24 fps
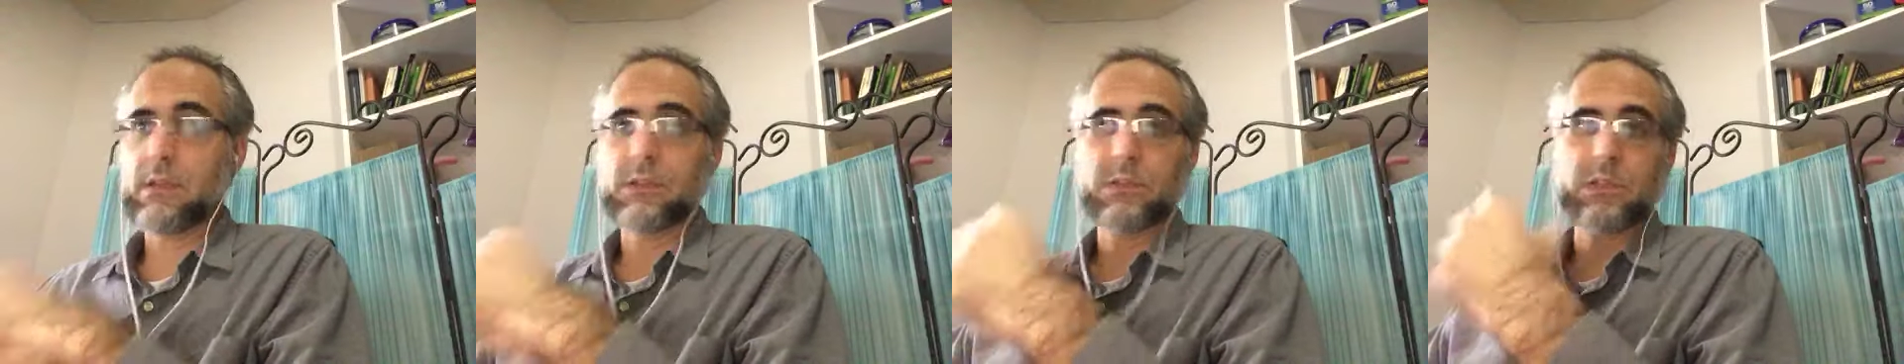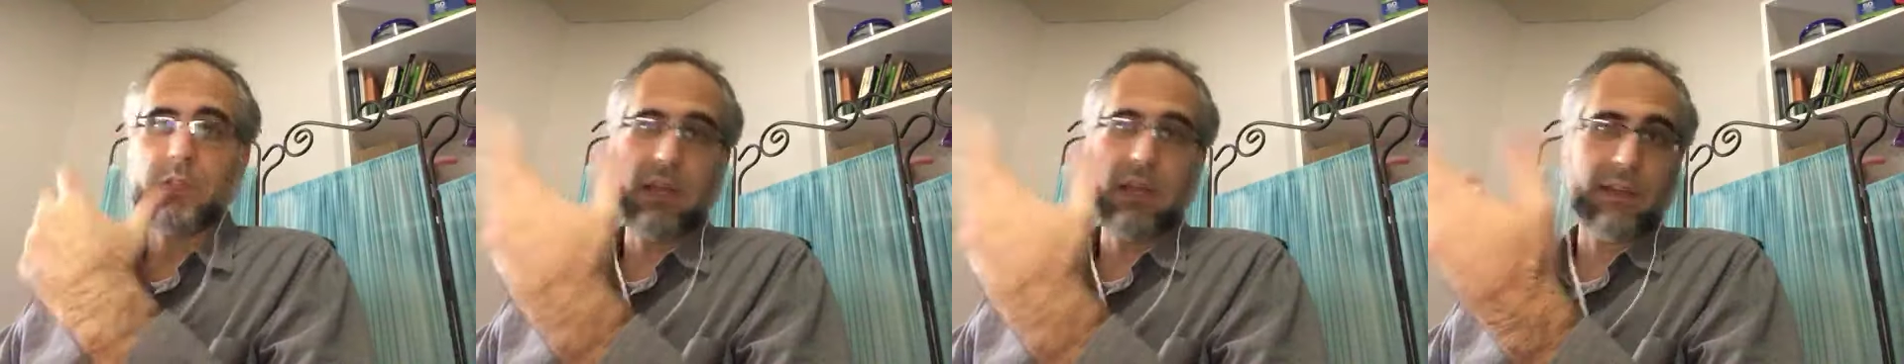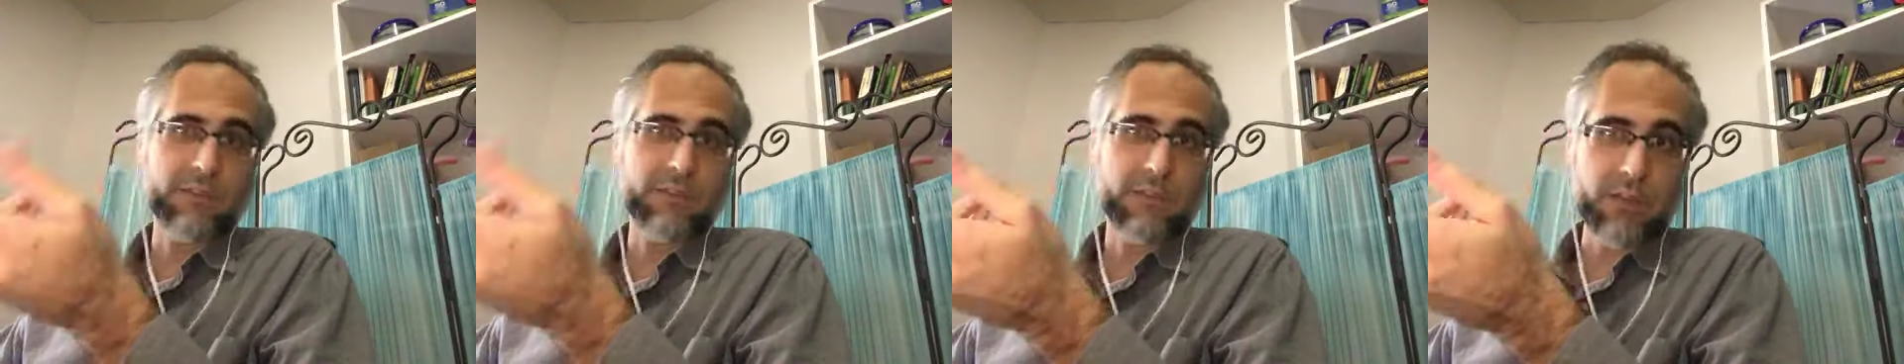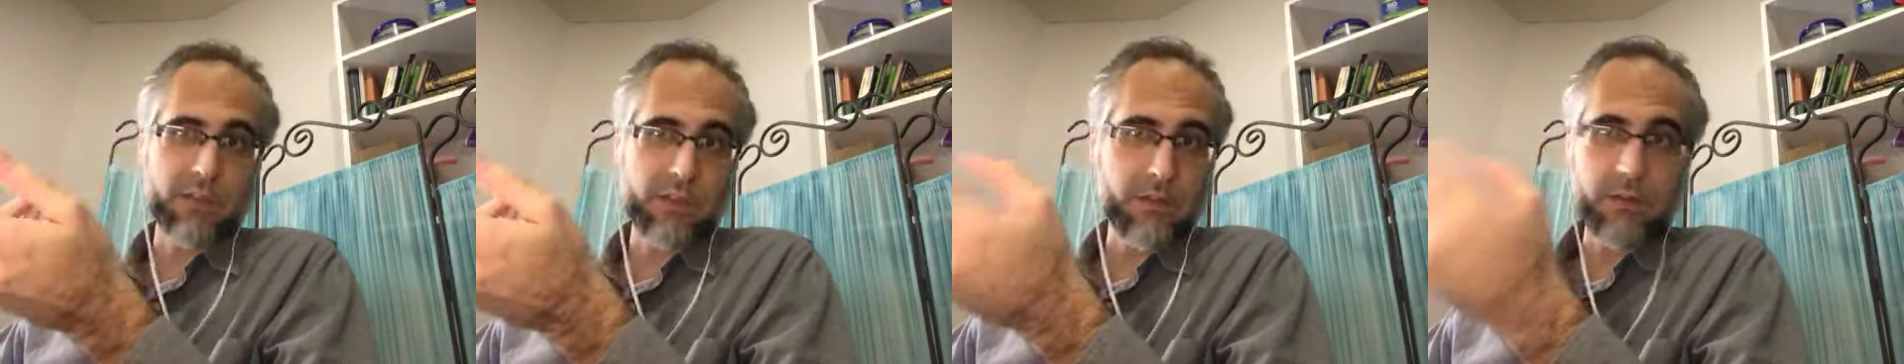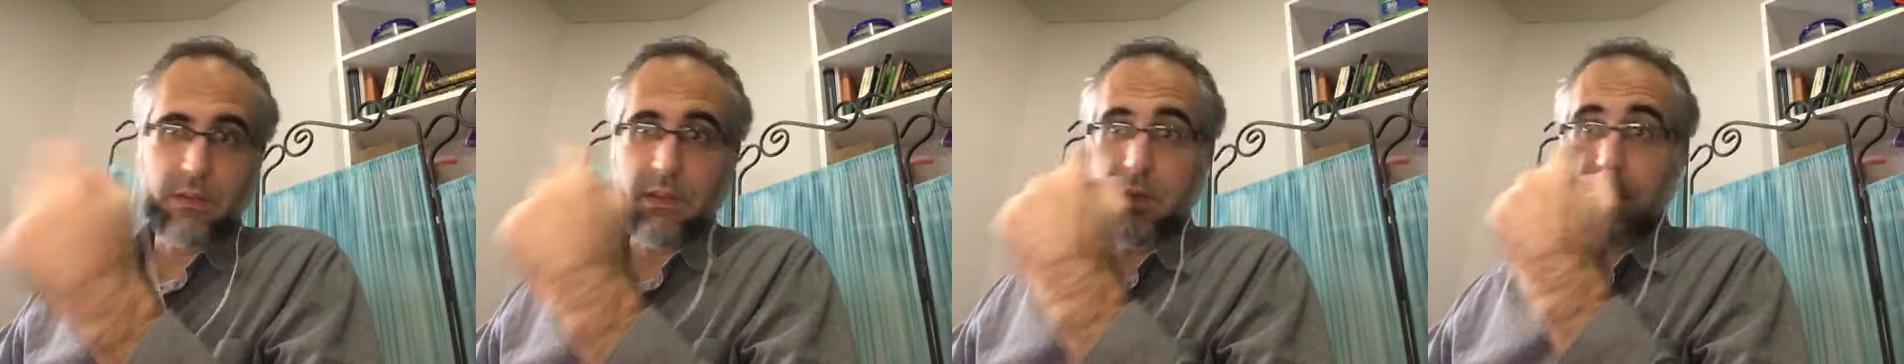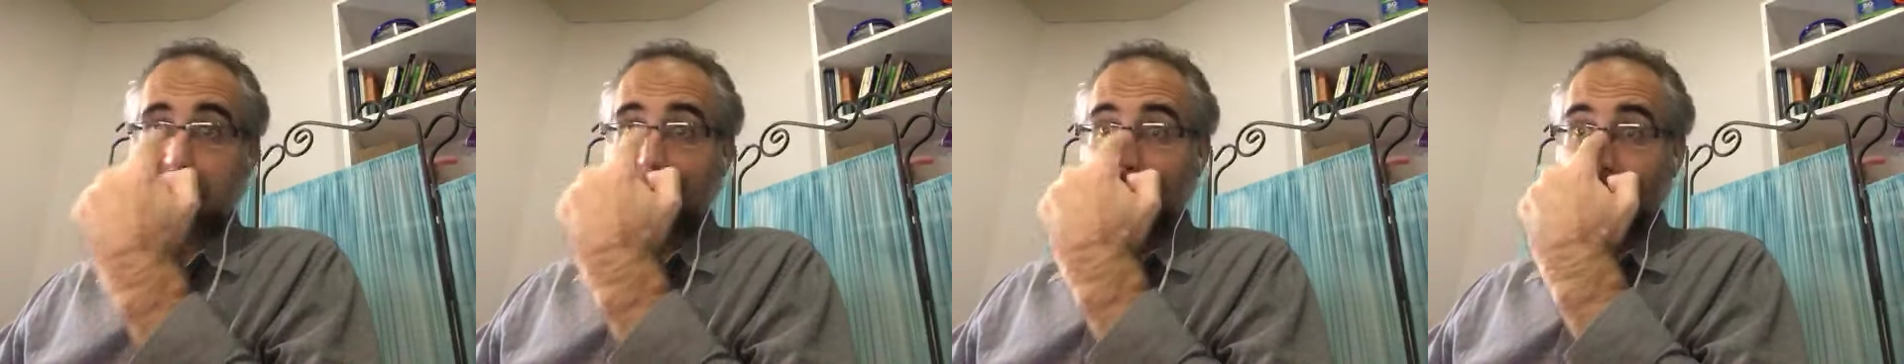there's a lot of good
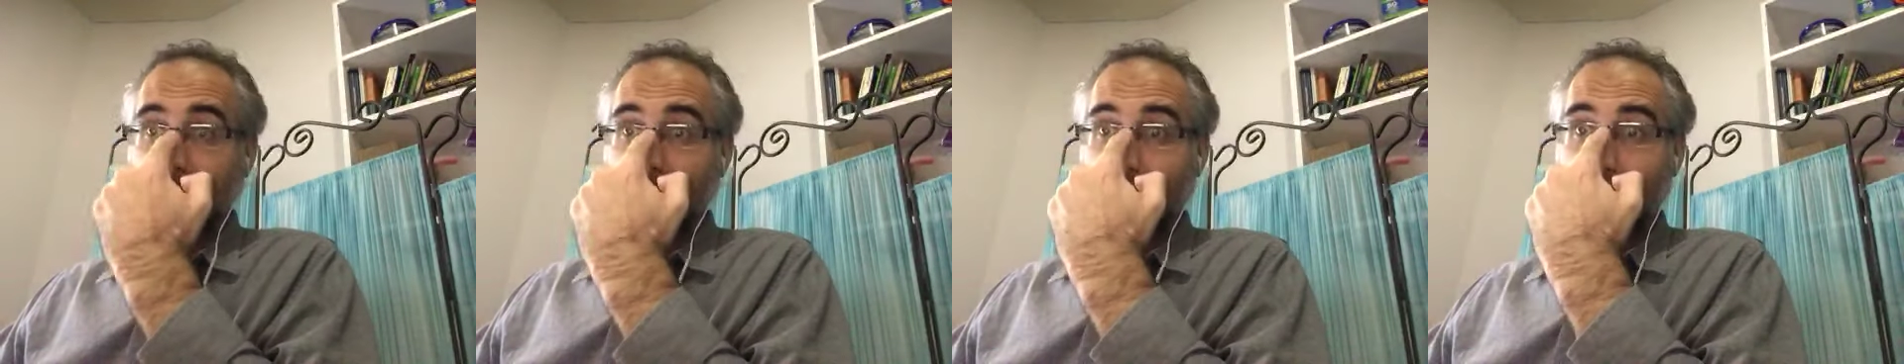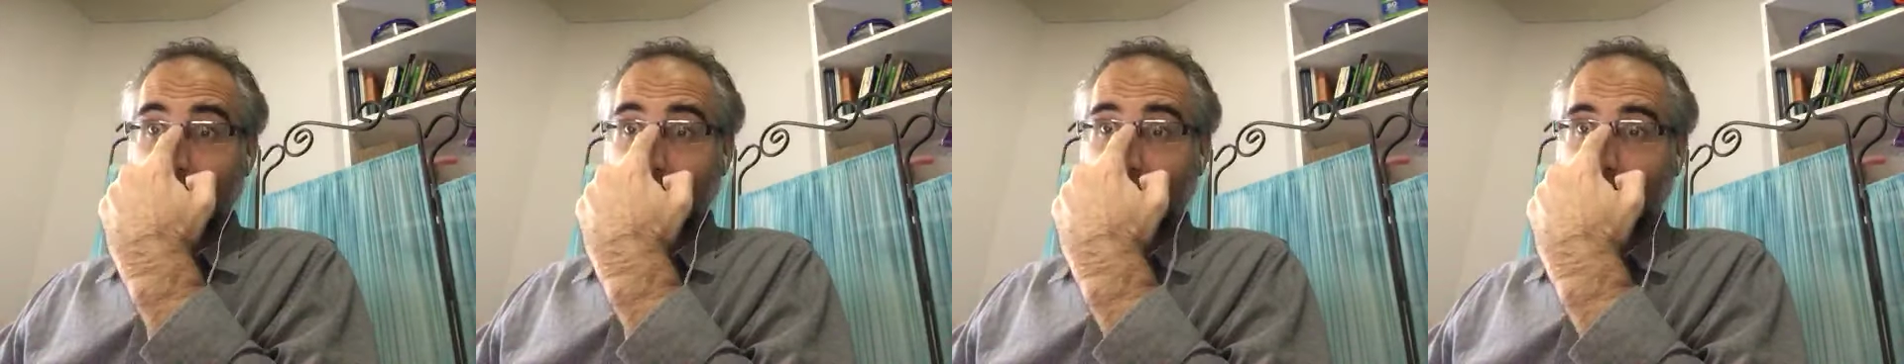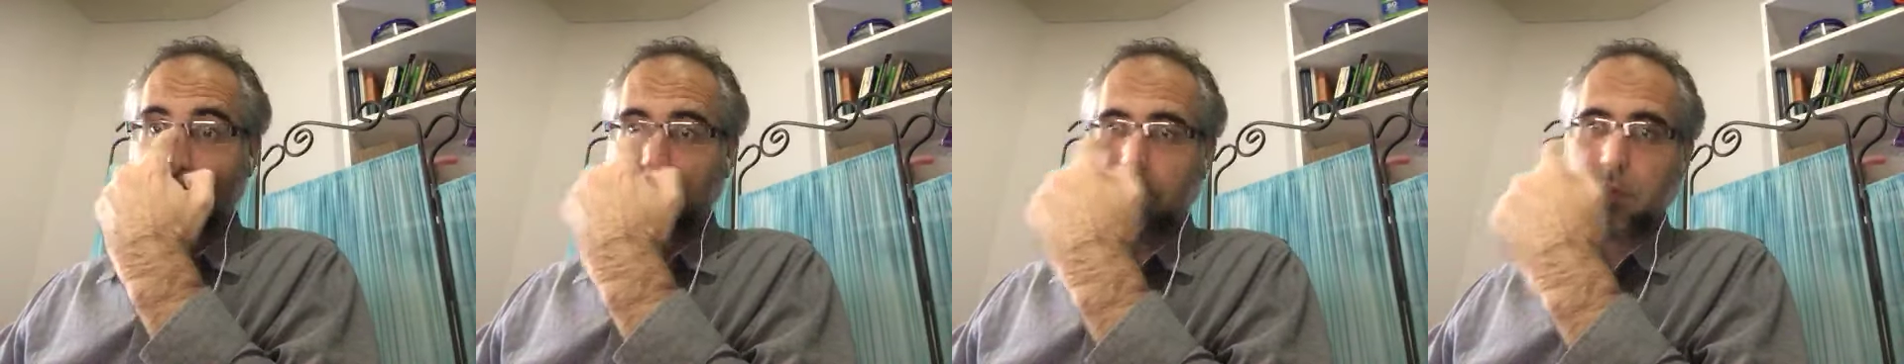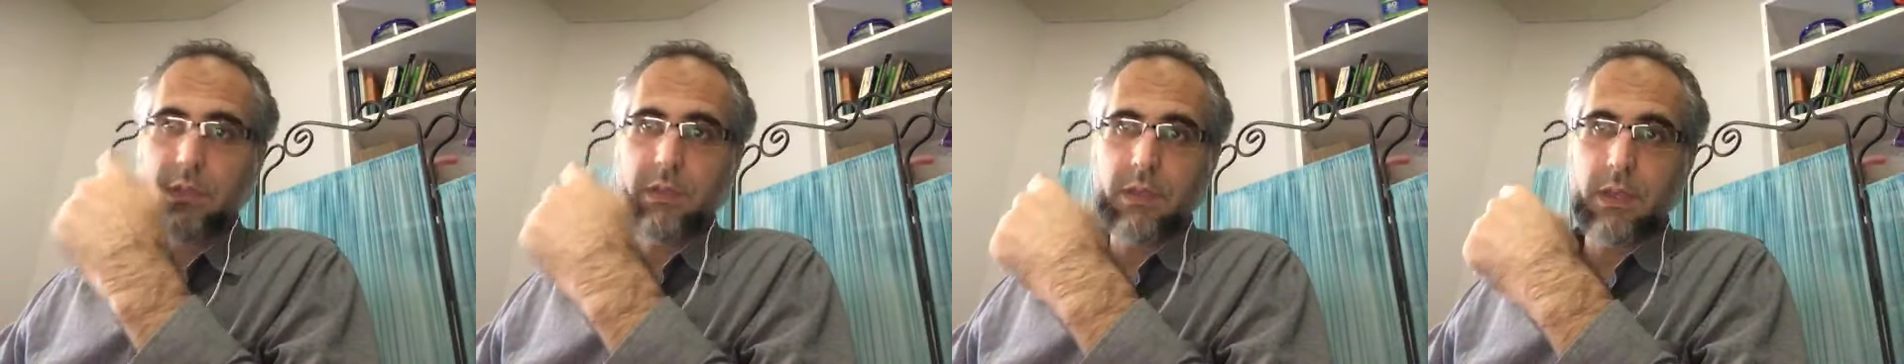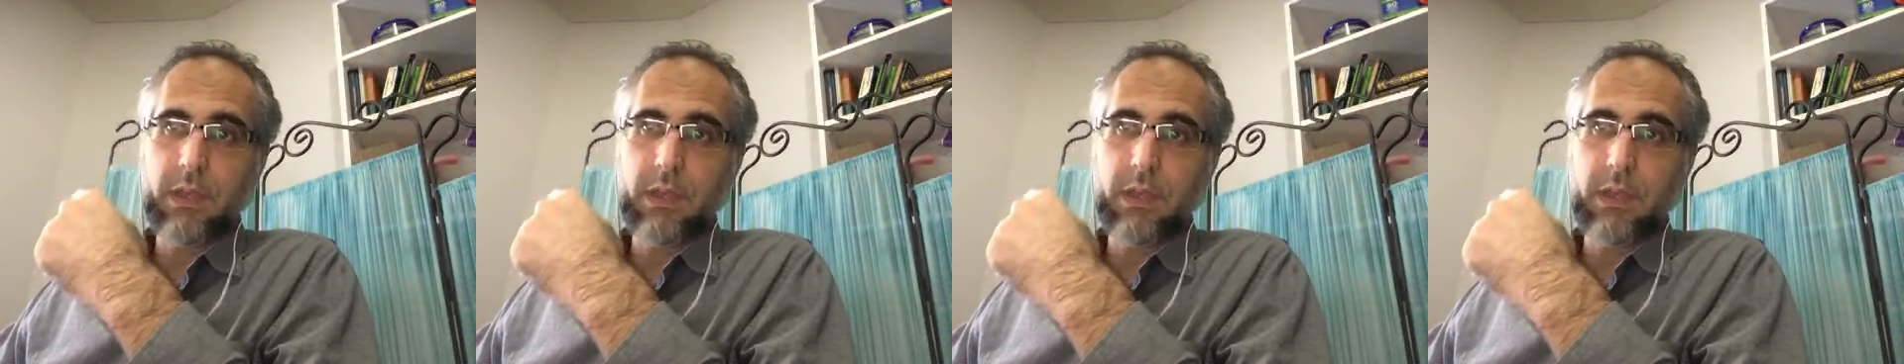in the dawah booth.